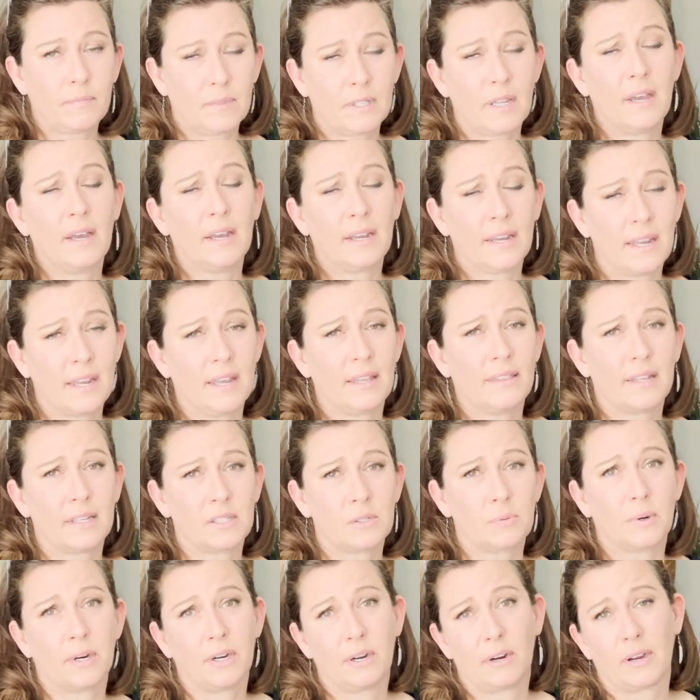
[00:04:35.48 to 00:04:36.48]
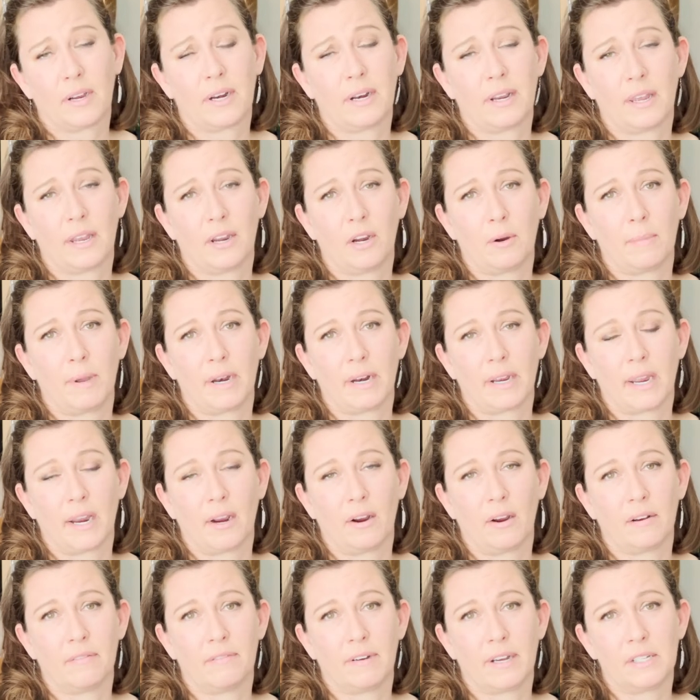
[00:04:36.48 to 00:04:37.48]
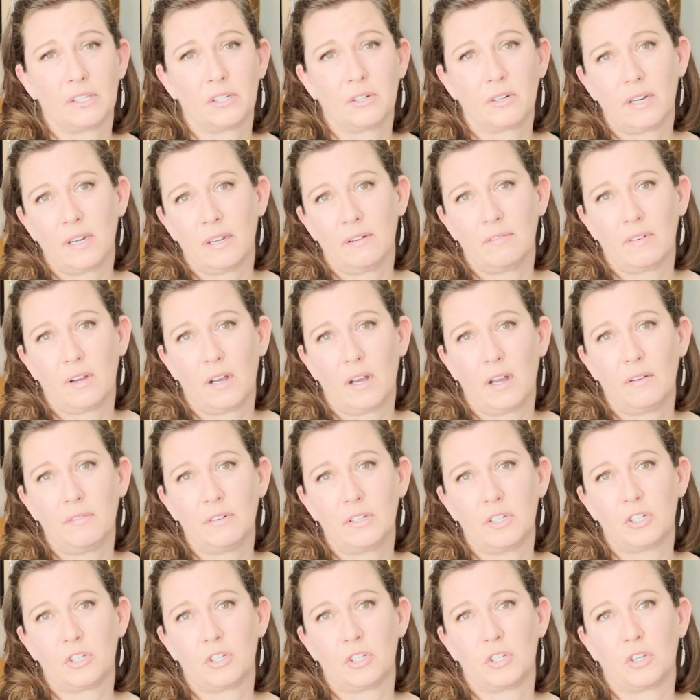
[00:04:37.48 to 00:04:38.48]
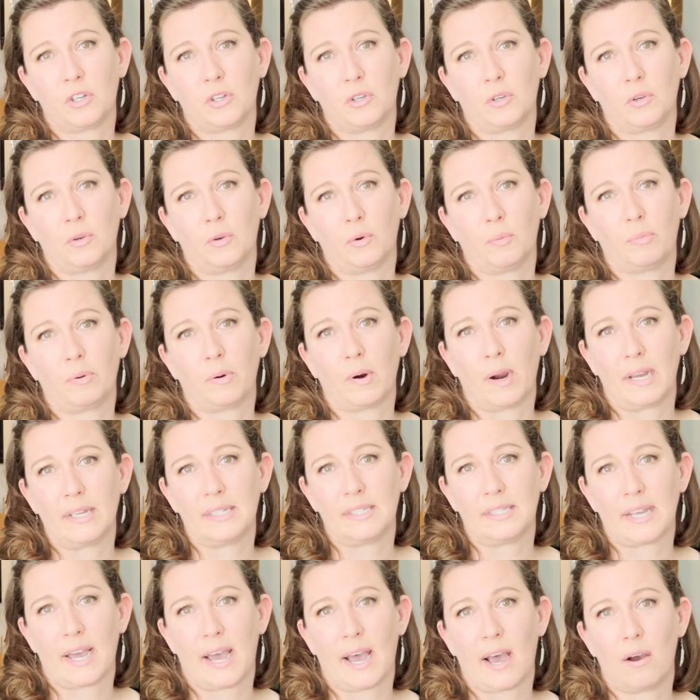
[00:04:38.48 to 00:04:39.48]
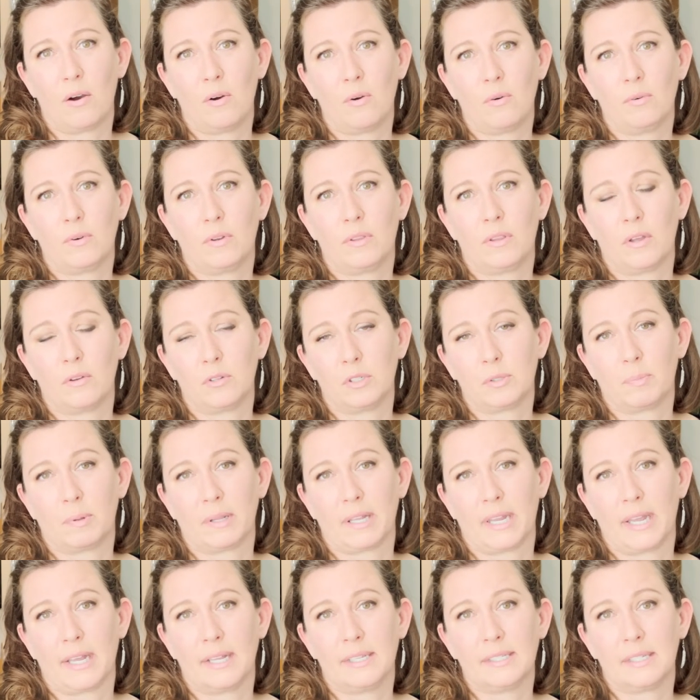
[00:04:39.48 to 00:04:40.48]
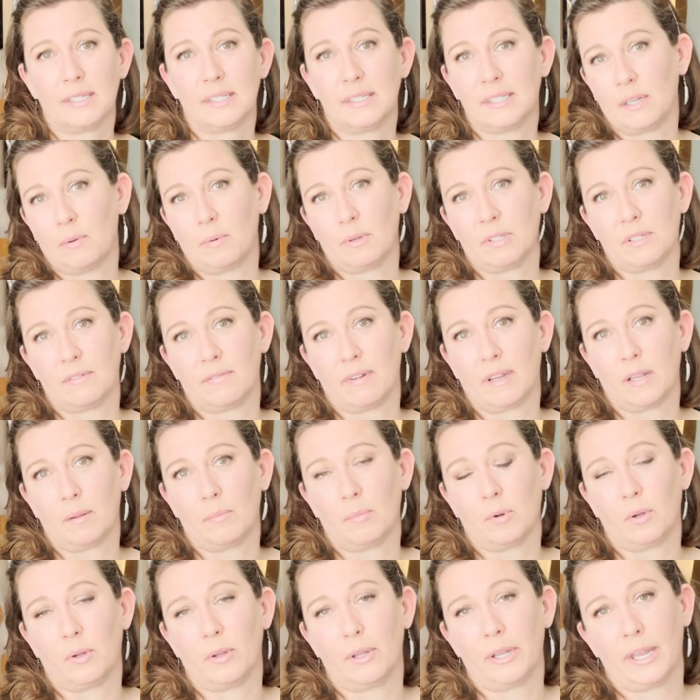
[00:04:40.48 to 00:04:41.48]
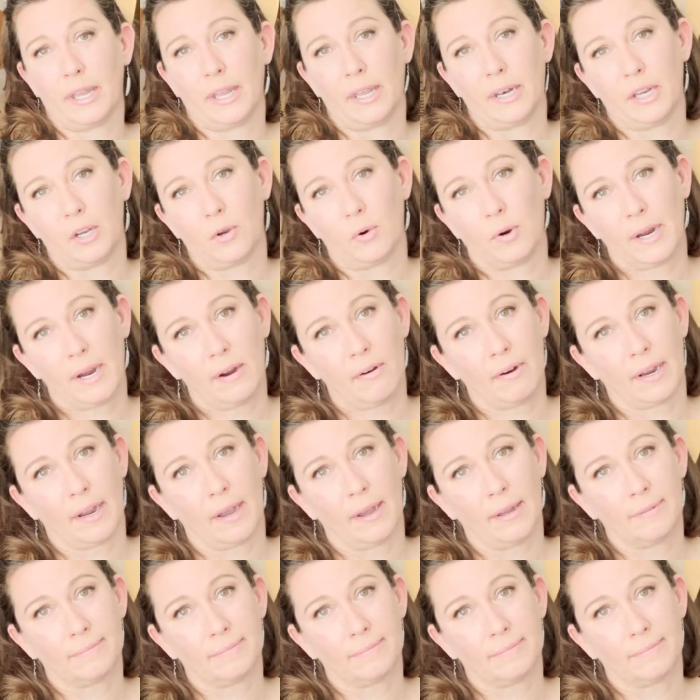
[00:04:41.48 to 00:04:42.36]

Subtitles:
again, that's where you're going to get your Medicare advisor involved to price out those plans and see what's available in your area.